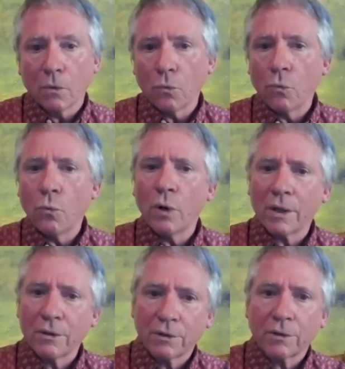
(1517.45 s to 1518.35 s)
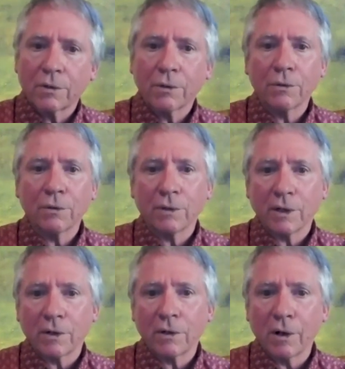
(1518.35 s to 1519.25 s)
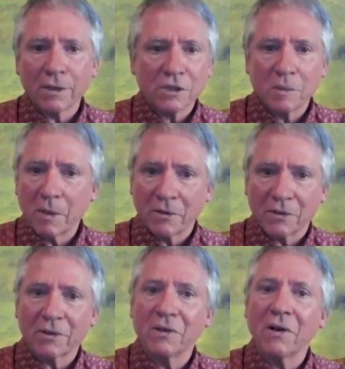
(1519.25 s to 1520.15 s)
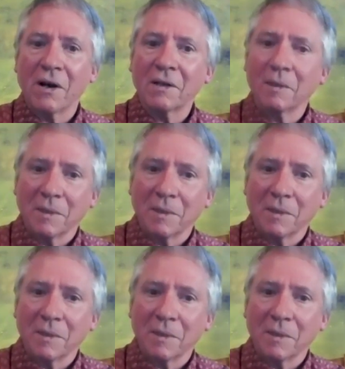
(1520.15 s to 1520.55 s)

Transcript: whether they're honest about it or not.